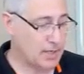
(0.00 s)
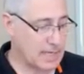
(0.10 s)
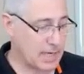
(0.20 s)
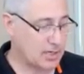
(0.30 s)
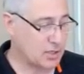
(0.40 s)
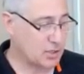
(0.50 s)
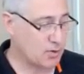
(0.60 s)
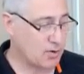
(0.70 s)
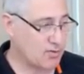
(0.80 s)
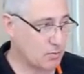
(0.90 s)
you get into
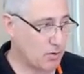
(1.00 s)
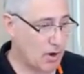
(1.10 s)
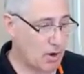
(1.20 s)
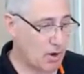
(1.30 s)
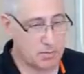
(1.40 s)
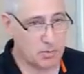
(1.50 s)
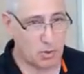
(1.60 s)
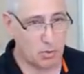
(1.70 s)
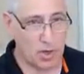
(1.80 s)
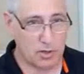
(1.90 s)
2 of them around
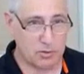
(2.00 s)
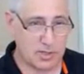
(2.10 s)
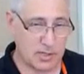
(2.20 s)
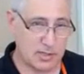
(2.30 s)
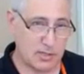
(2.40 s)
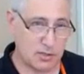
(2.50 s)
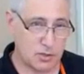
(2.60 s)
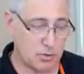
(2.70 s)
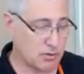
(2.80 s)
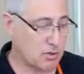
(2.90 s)
$160
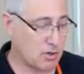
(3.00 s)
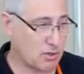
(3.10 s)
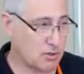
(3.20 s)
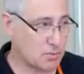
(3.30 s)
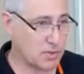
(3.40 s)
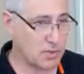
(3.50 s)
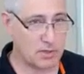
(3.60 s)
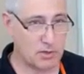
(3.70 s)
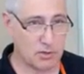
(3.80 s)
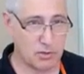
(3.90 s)
to $200, but
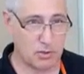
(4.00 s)
then